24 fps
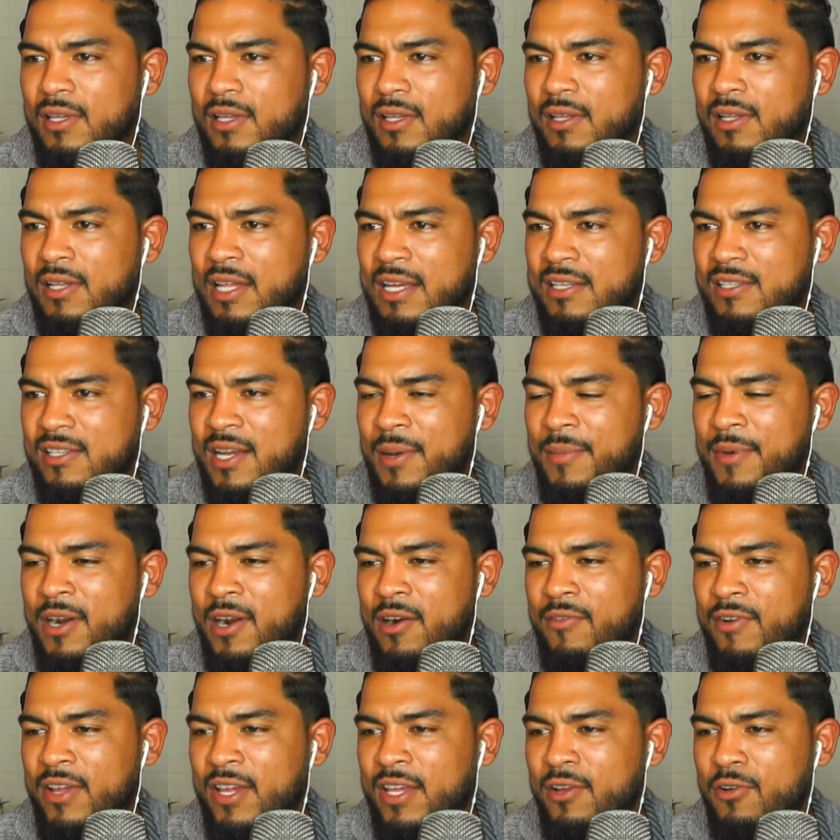Last comment I'll
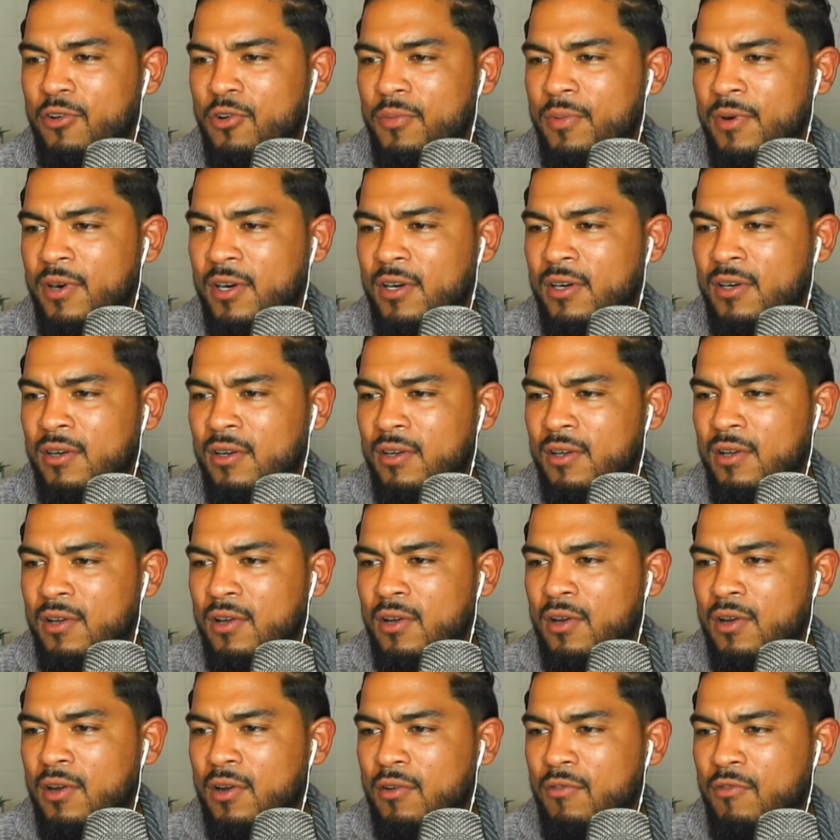read. Uber,
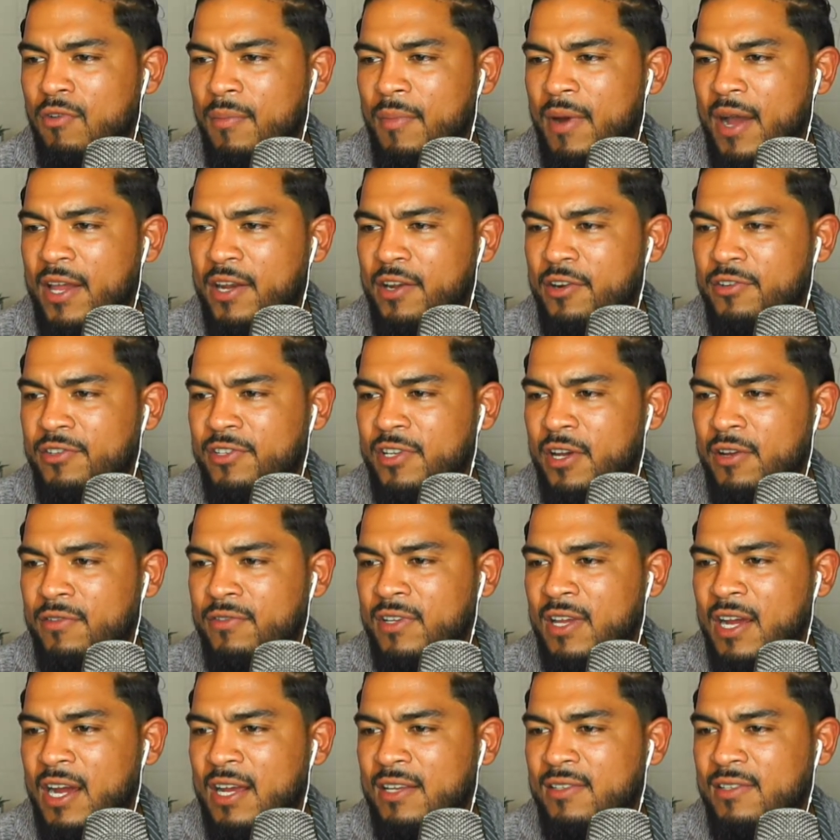remind yourselves,
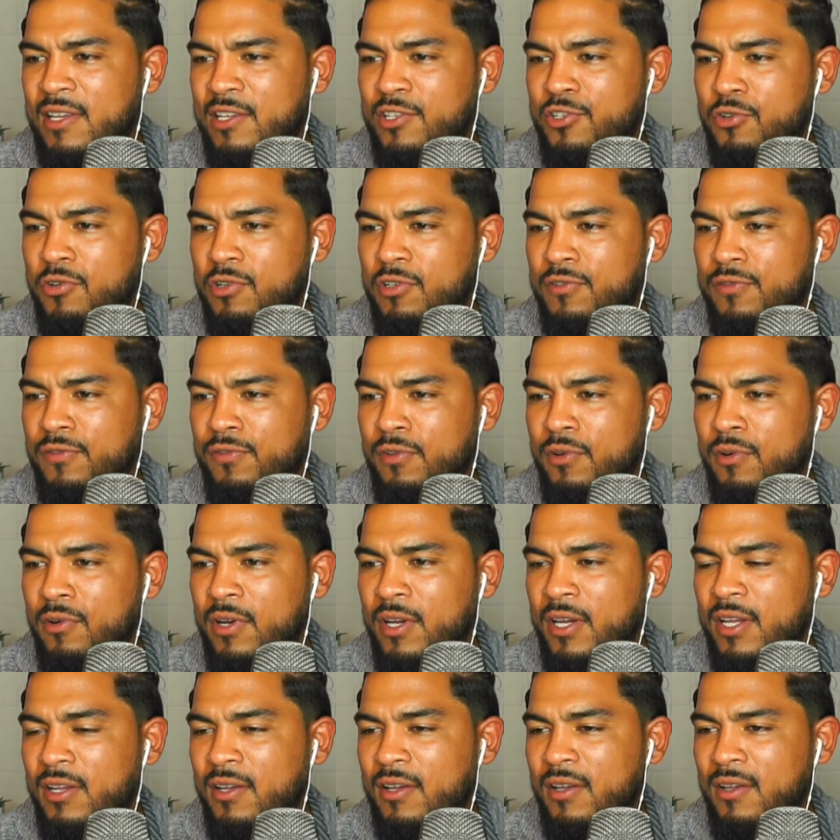guys, that George
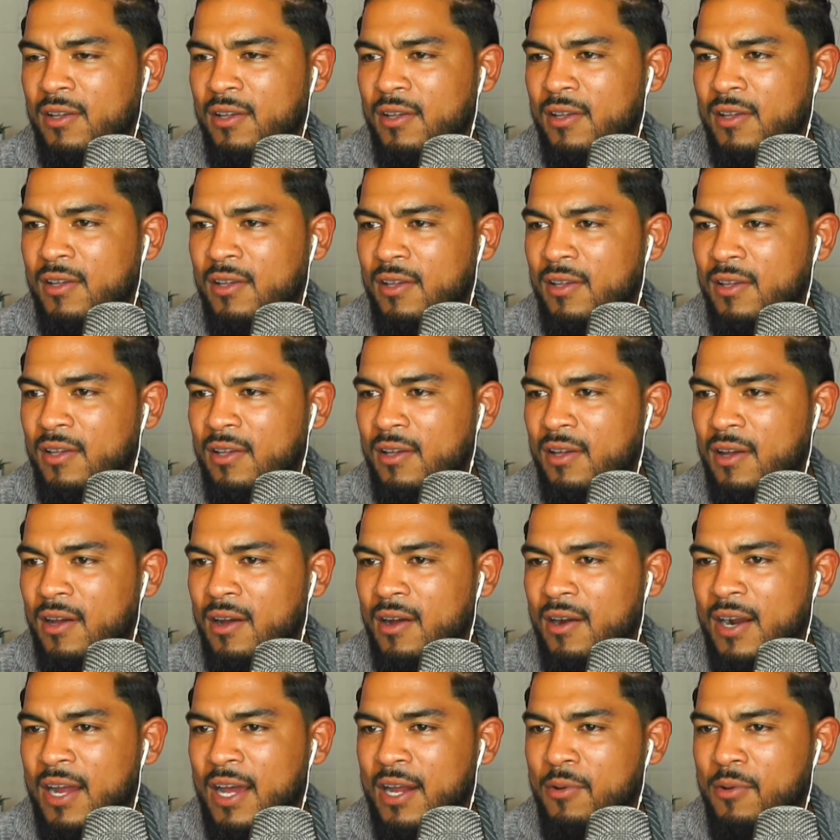Floyd. All
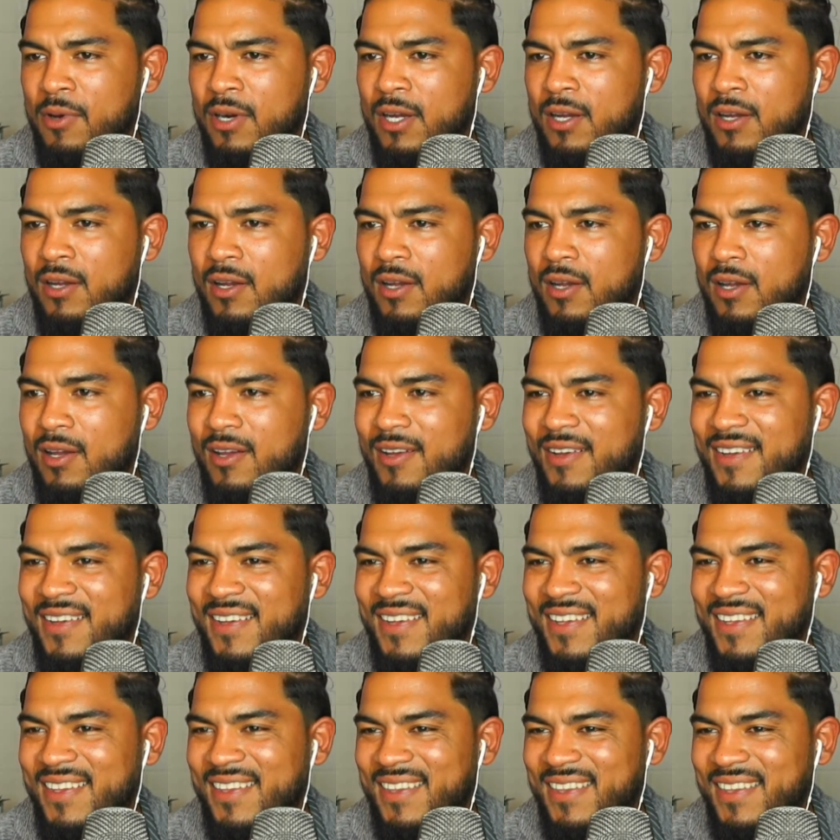right, I
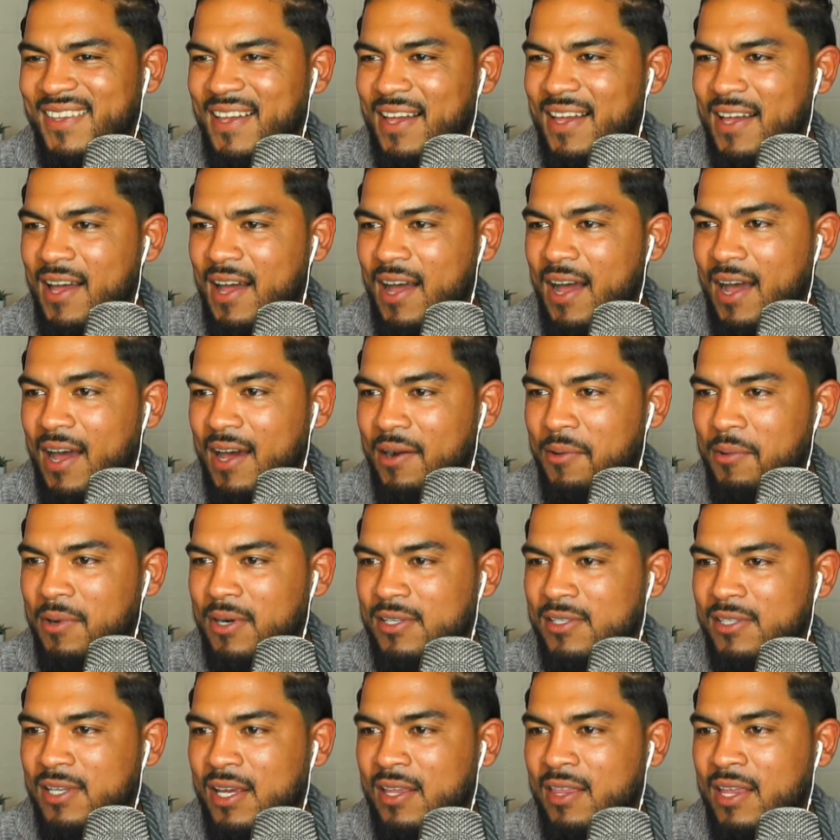don't want to
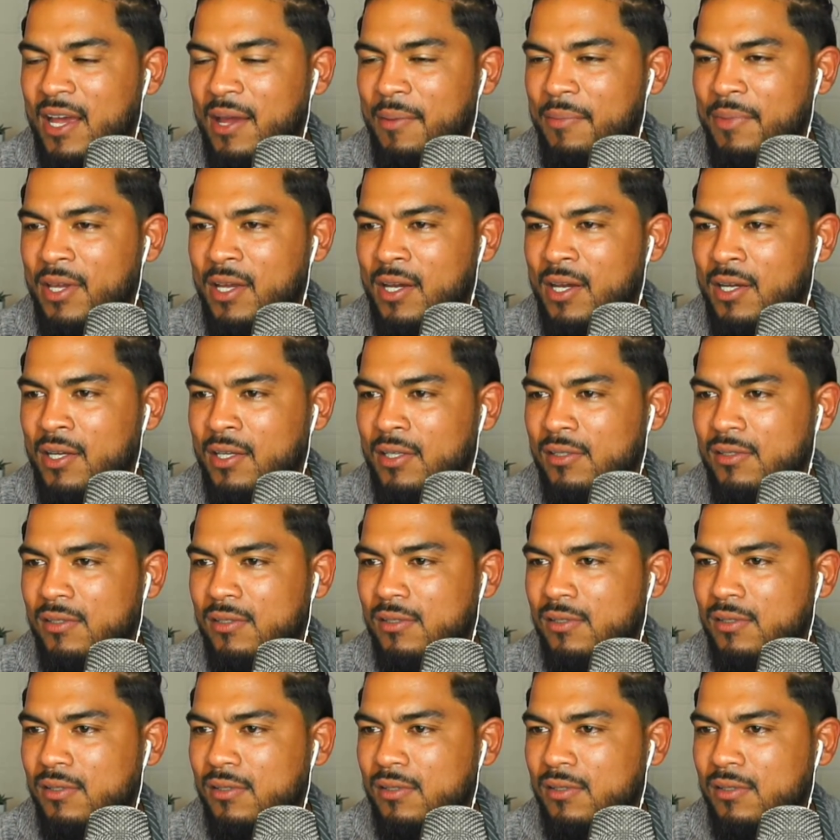say that because